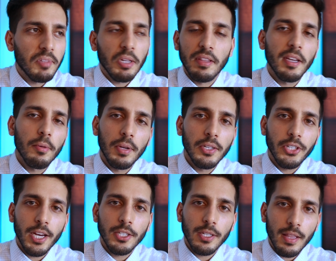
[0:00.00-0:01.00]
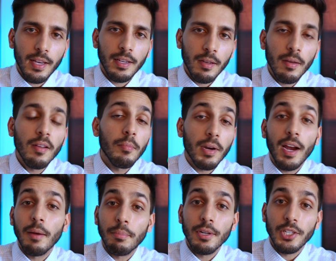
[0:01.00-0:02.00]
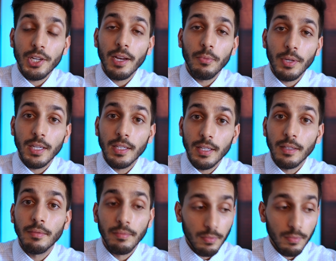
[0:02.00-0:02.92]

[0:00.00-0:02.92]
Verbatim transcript: Don't think it would have changed a thing, but I appreciated what he did